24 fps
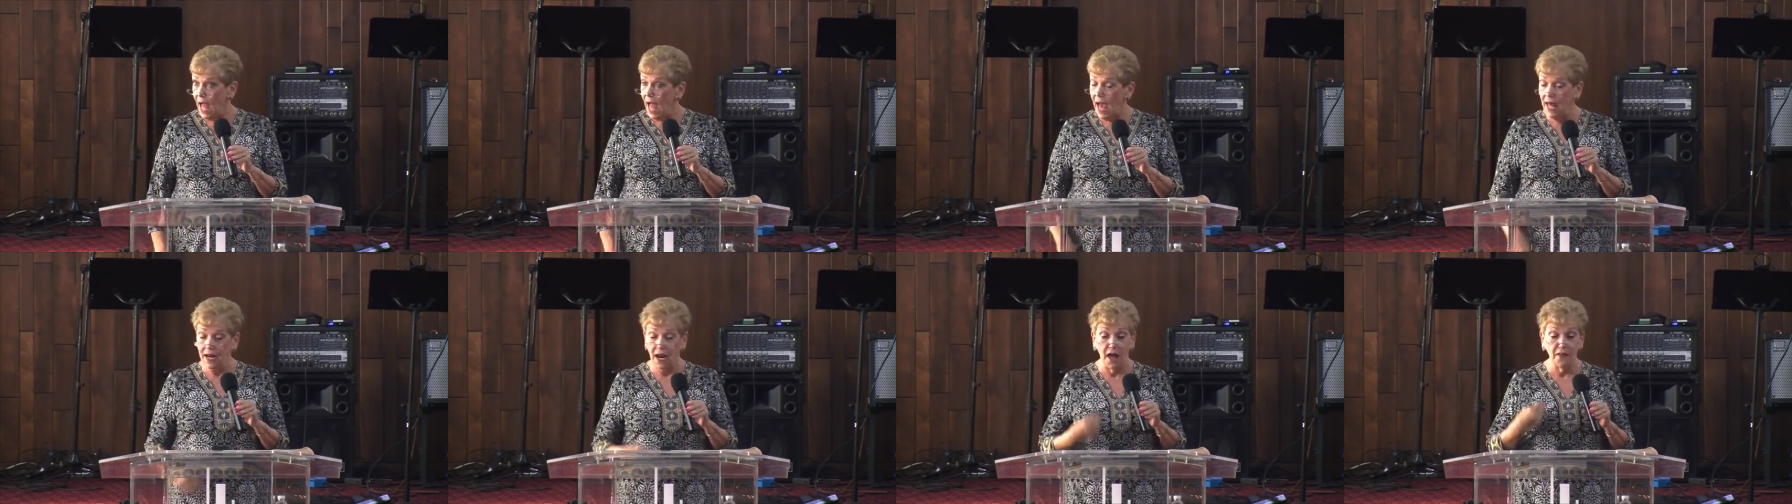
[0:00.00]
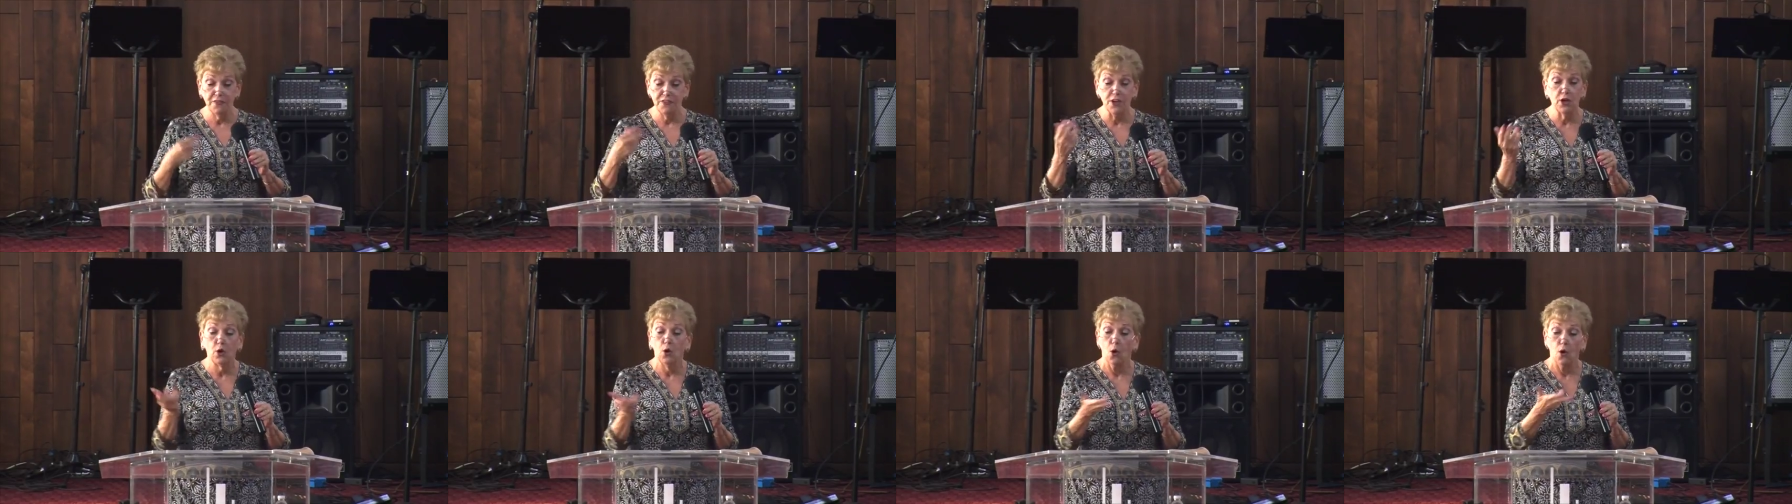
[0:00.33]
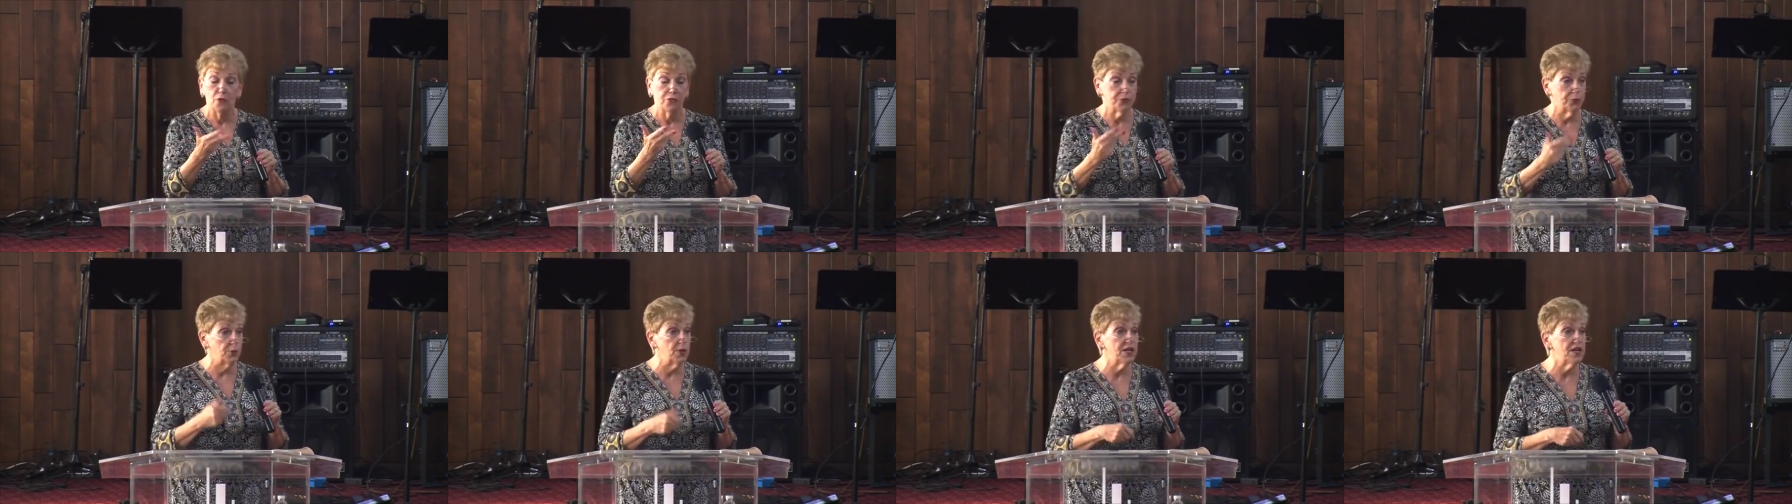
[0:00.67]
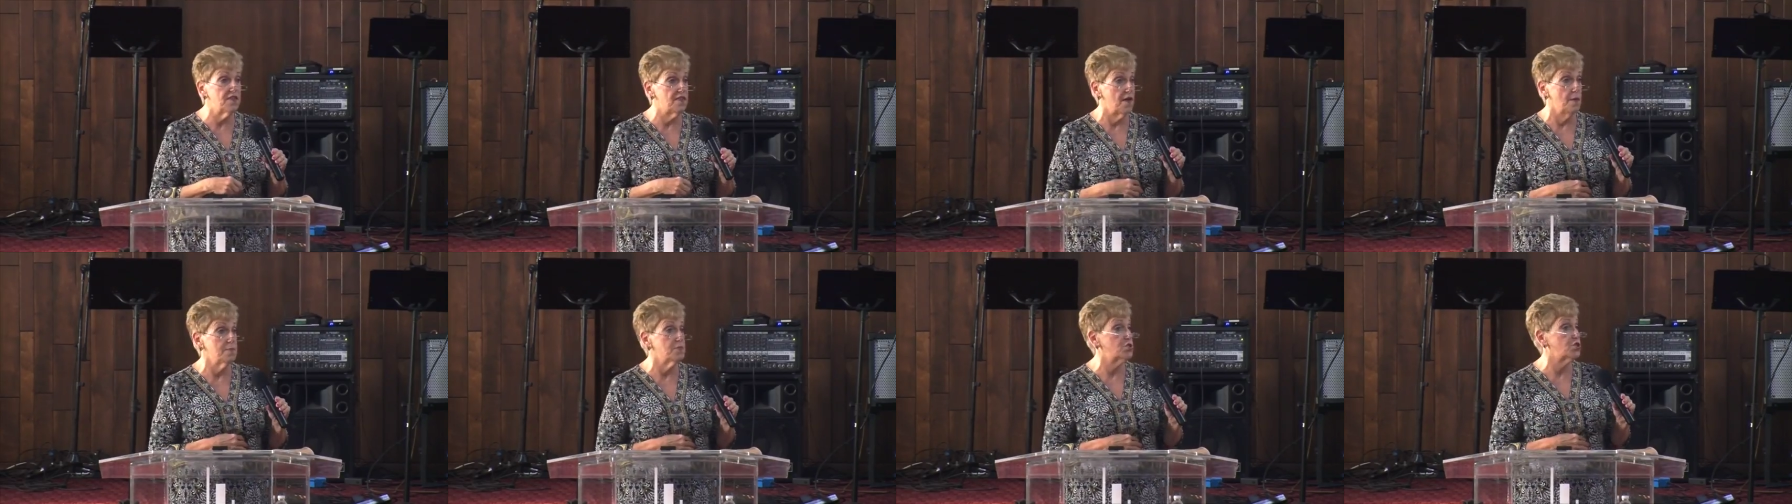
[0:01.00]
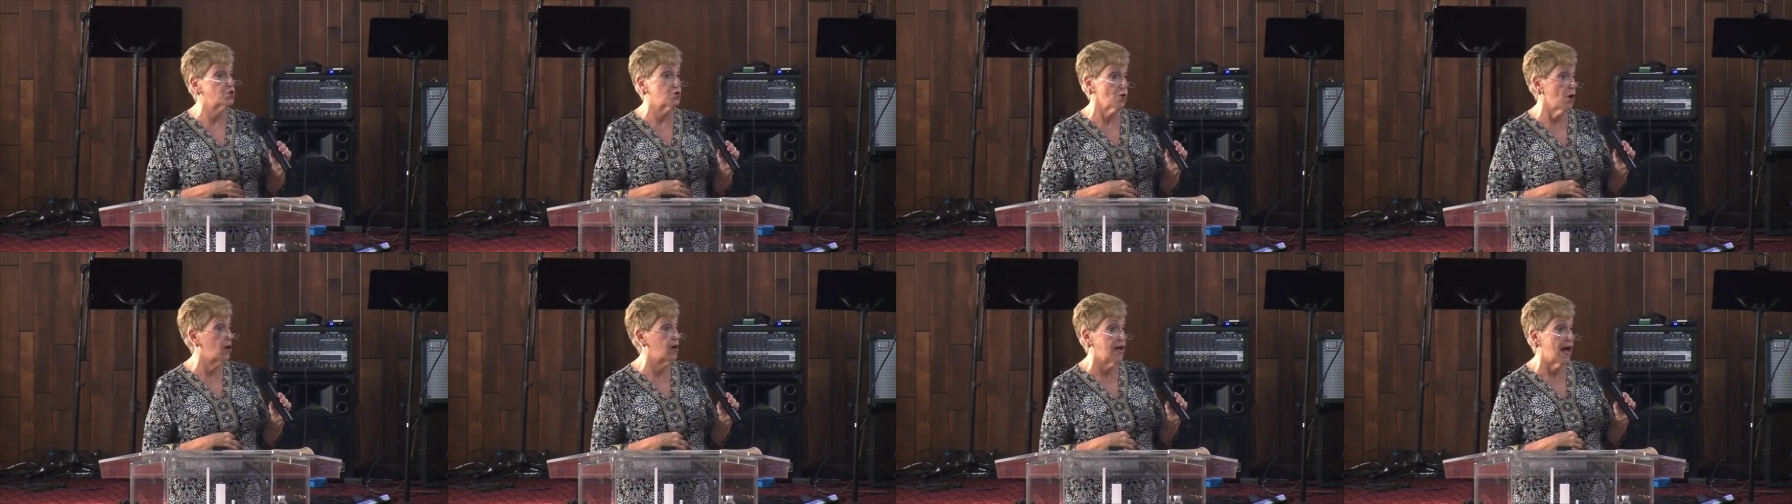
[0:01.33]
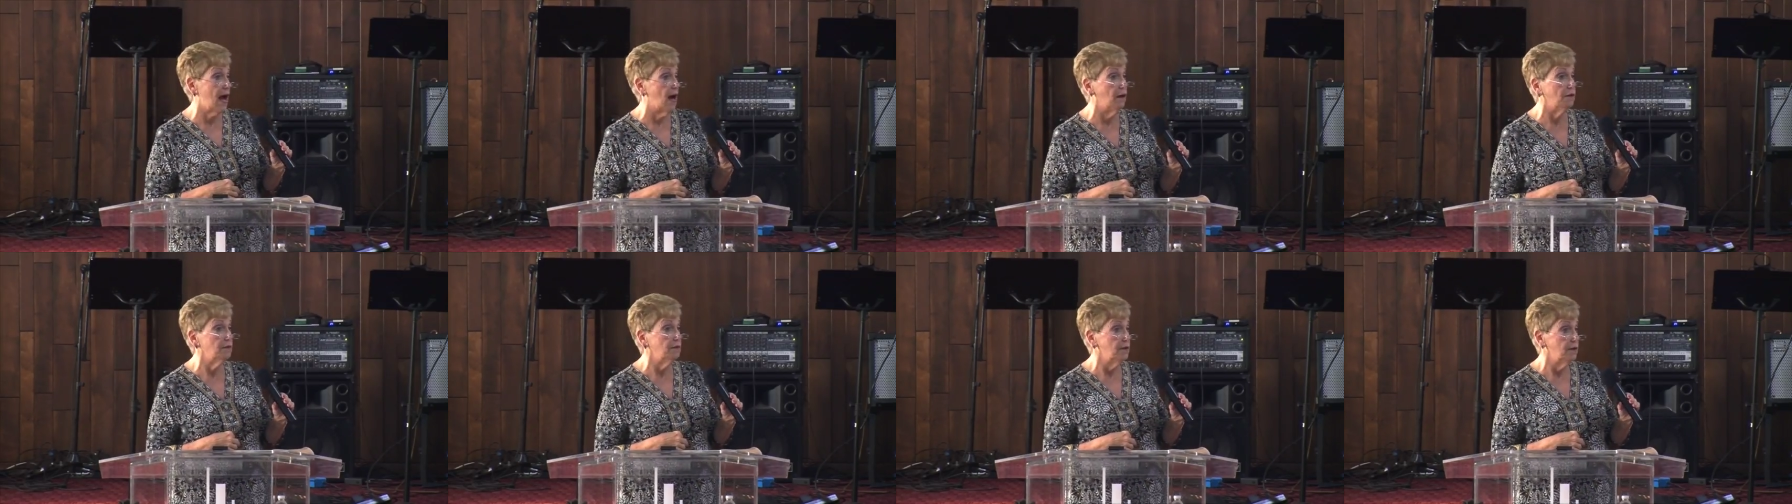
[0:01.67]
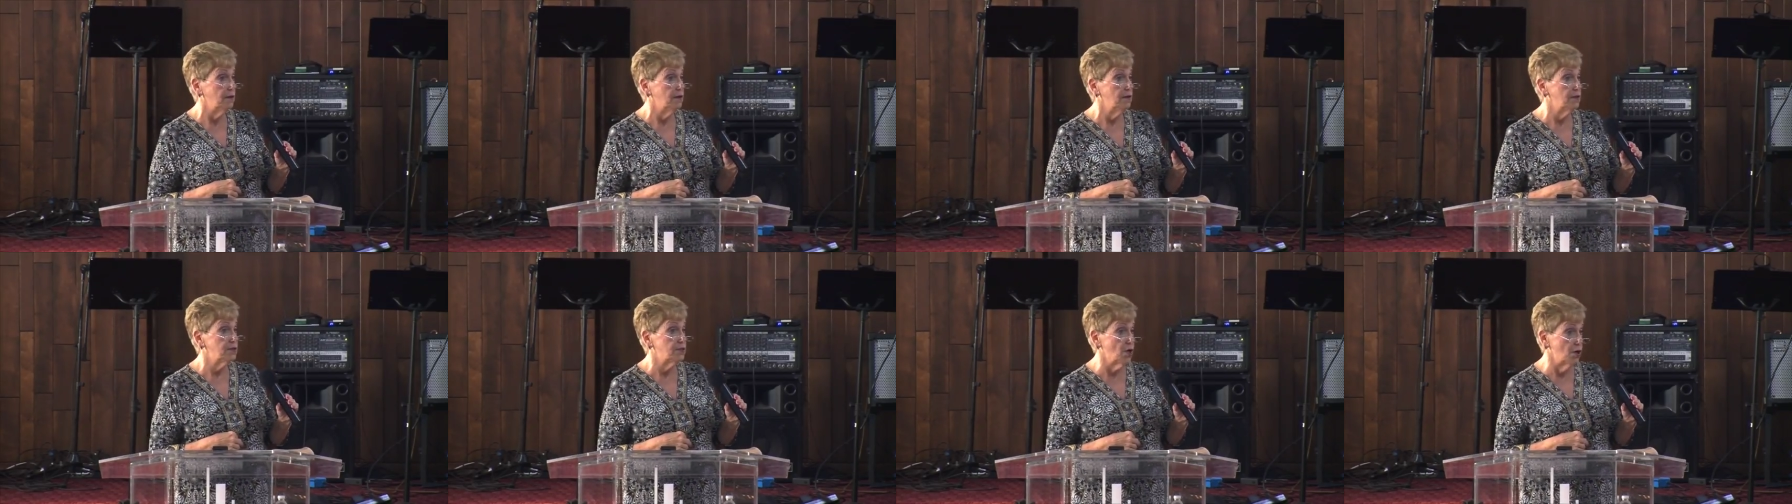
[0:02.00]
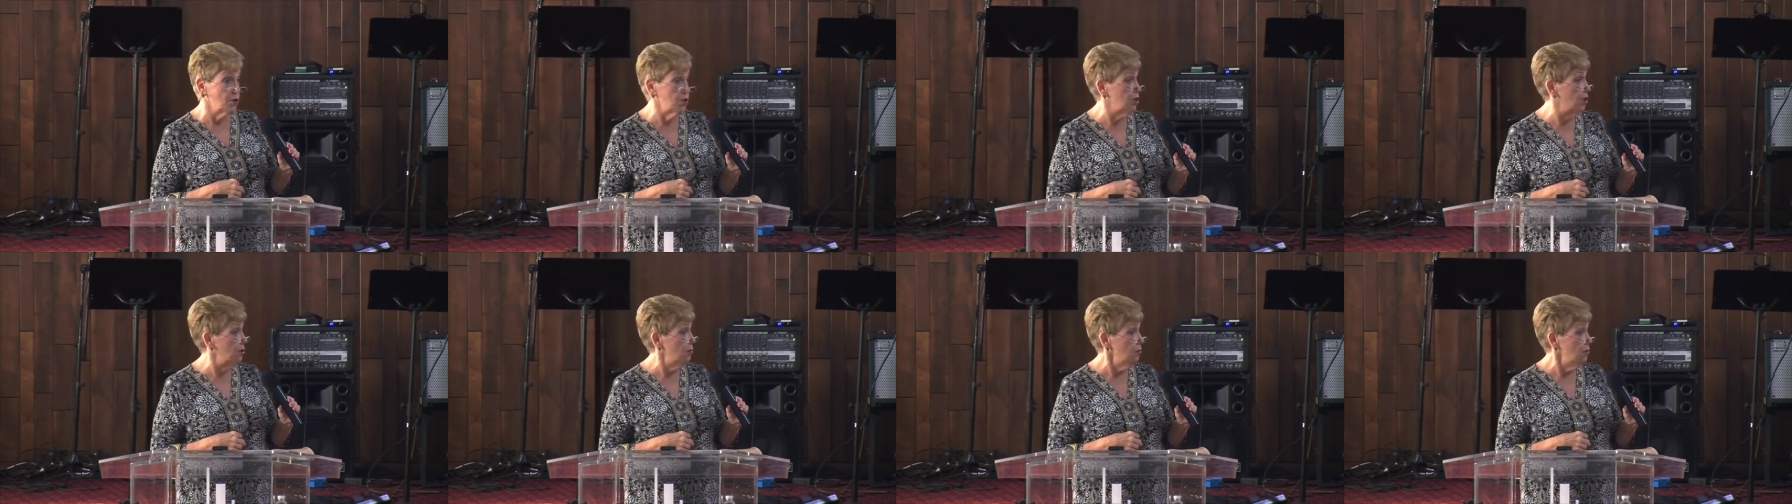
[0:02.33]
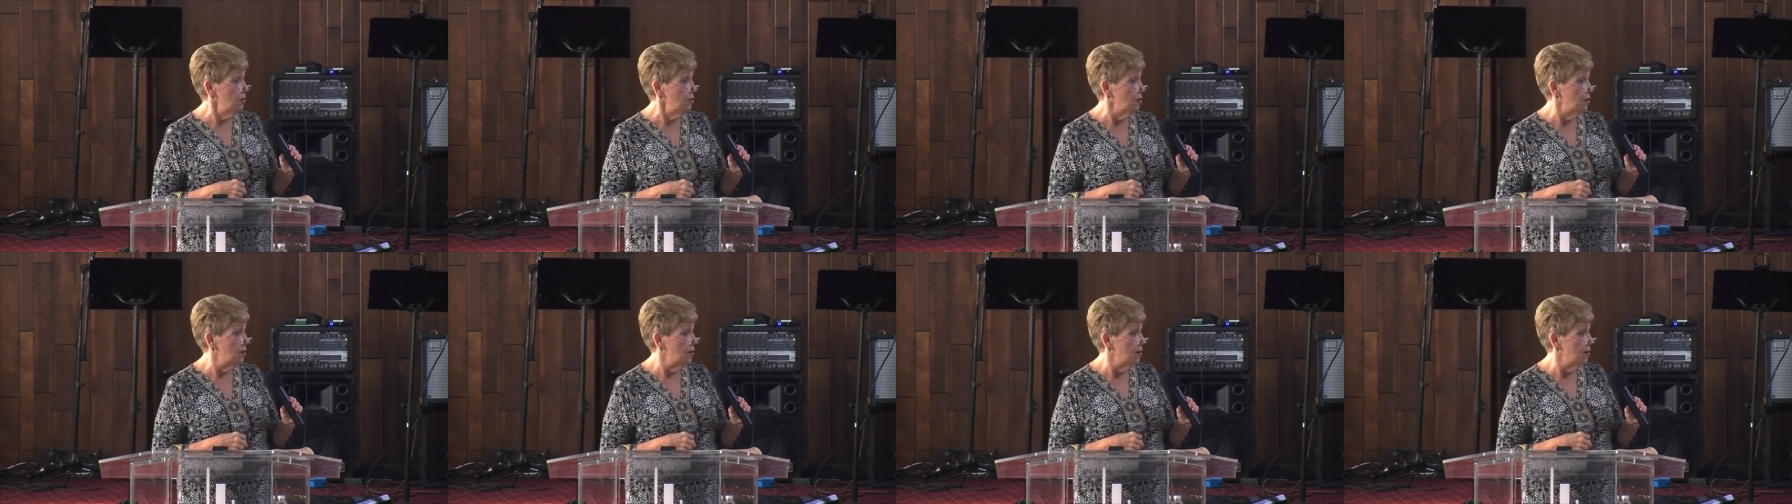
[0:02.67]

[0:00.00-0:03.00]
And I think all three of them struck out, don't you?